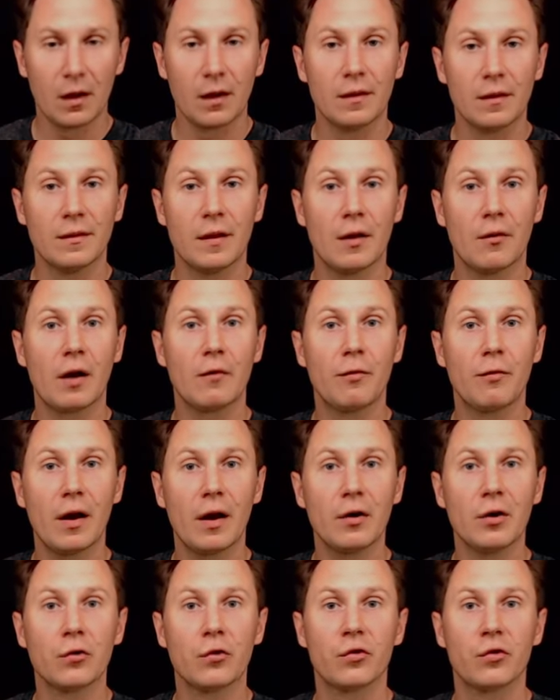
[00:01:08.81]
There are
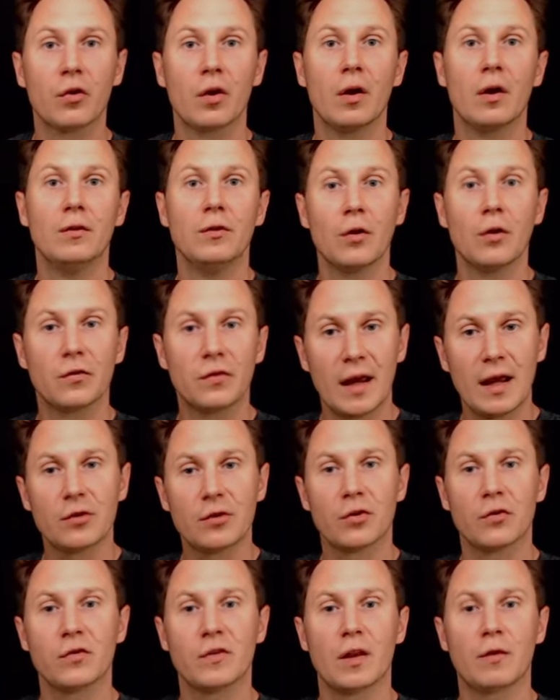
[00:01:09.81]
various
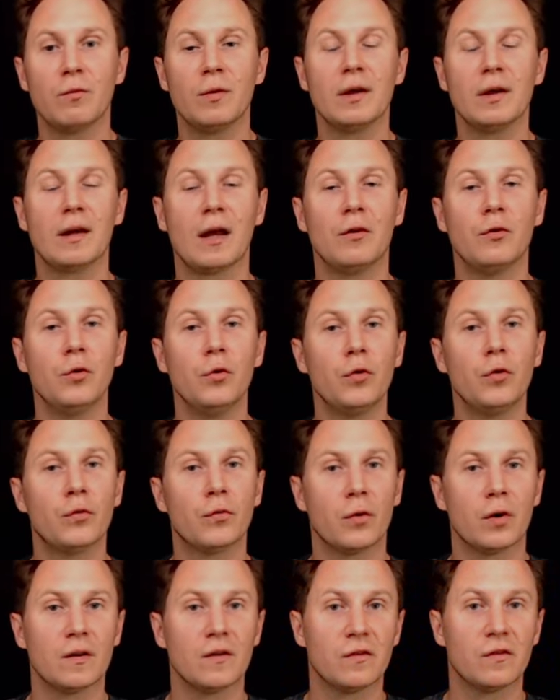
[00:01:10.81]
notations that we can use
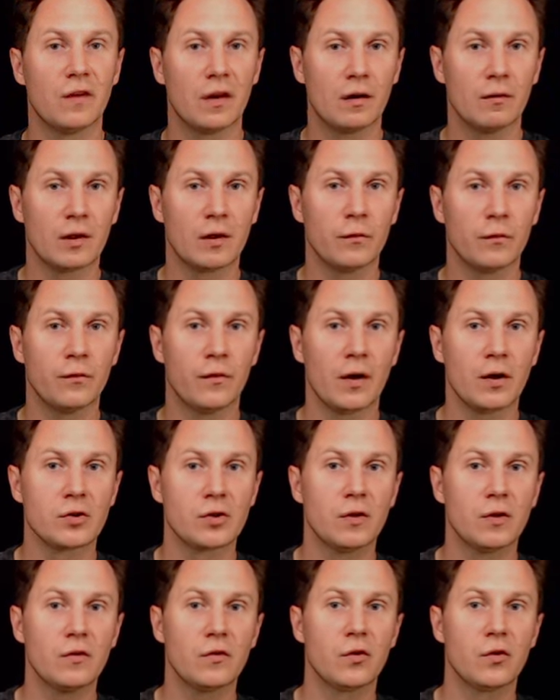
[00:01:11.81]
for this derivative function.